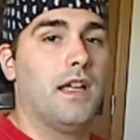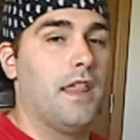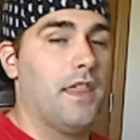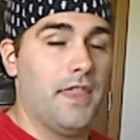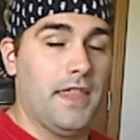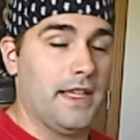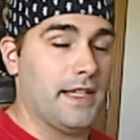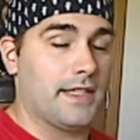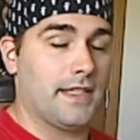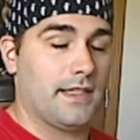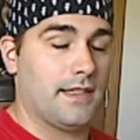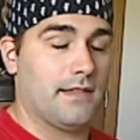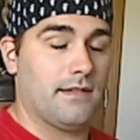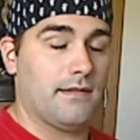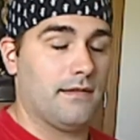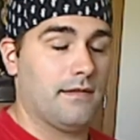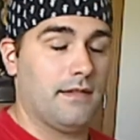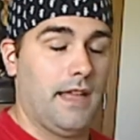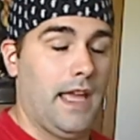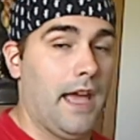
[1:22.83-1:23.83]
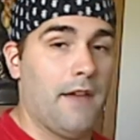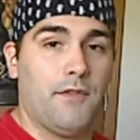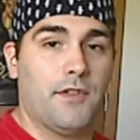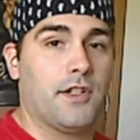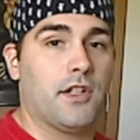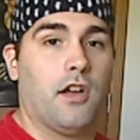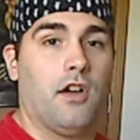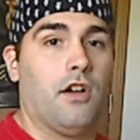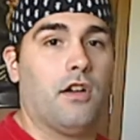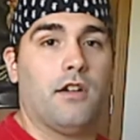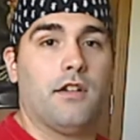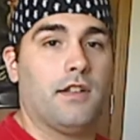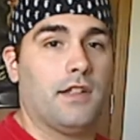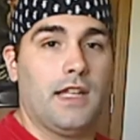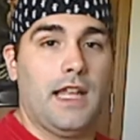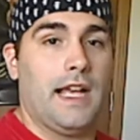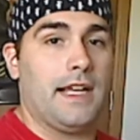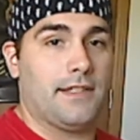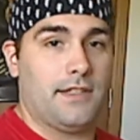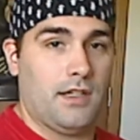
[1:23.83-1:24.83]
this Avatar The
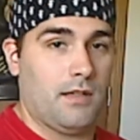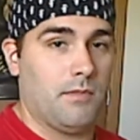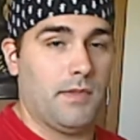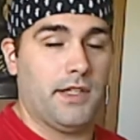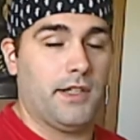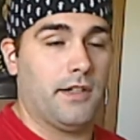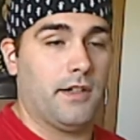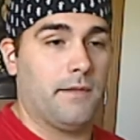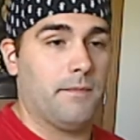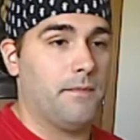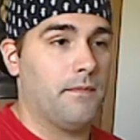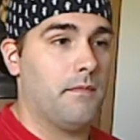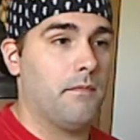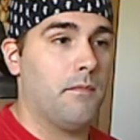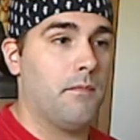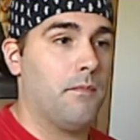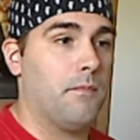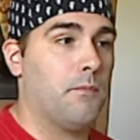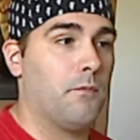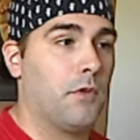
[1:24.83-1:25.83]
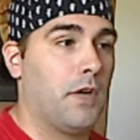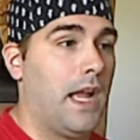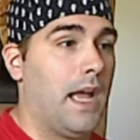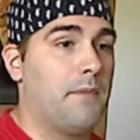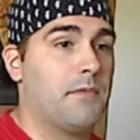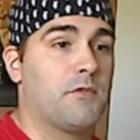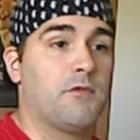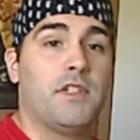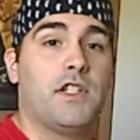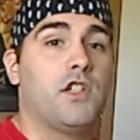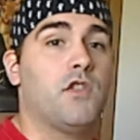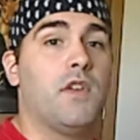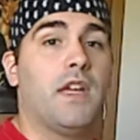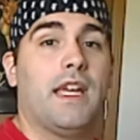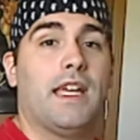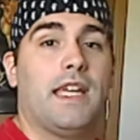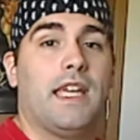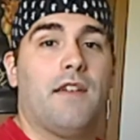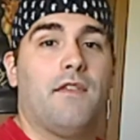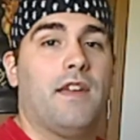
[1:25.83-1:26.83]
Last Airbender. Perhaps
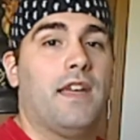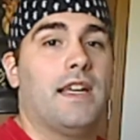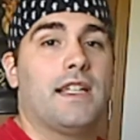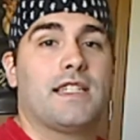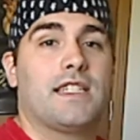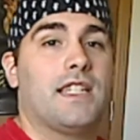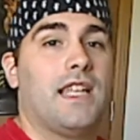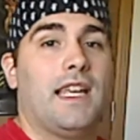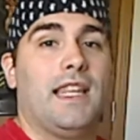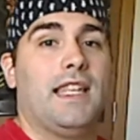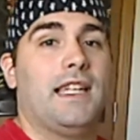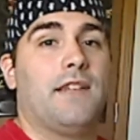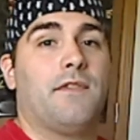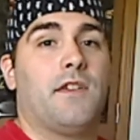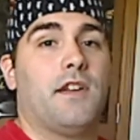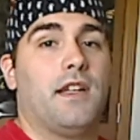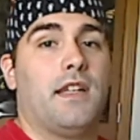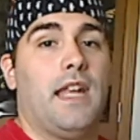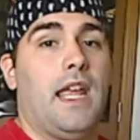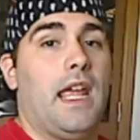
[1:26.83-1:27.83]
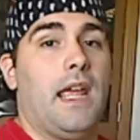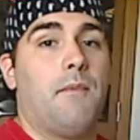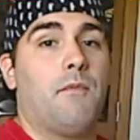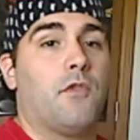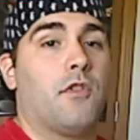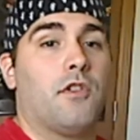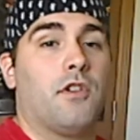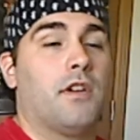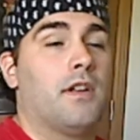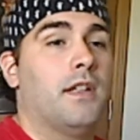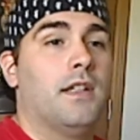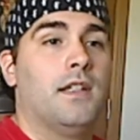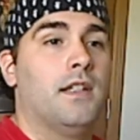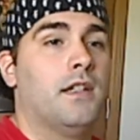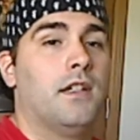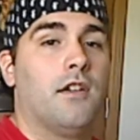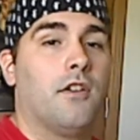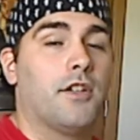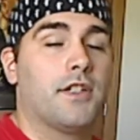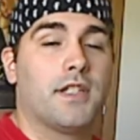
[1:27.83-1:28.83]
redoing it, giving it a slightly different name or
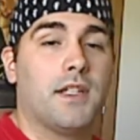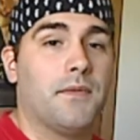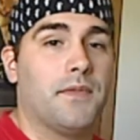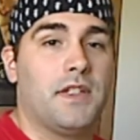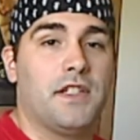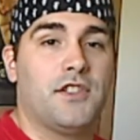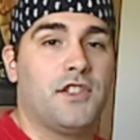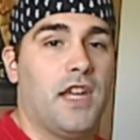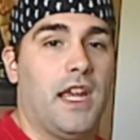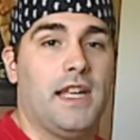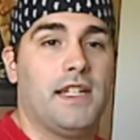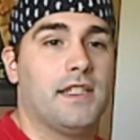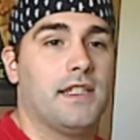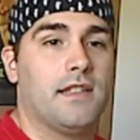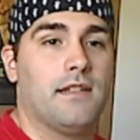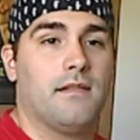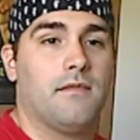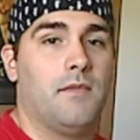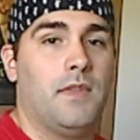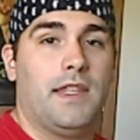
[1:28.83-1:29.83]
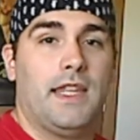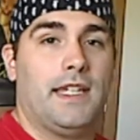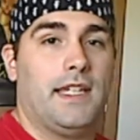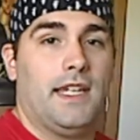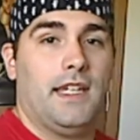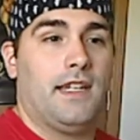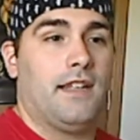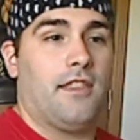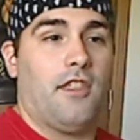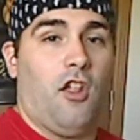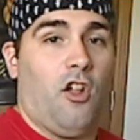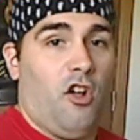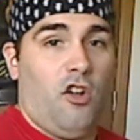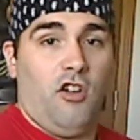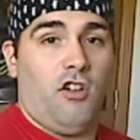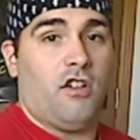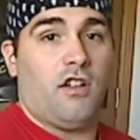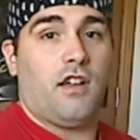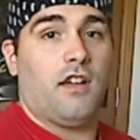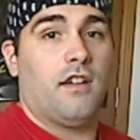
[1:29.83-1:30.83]
something, change it. I mean, they did it to the
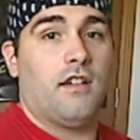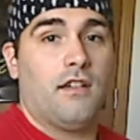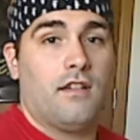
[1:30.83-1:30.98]
Hulk.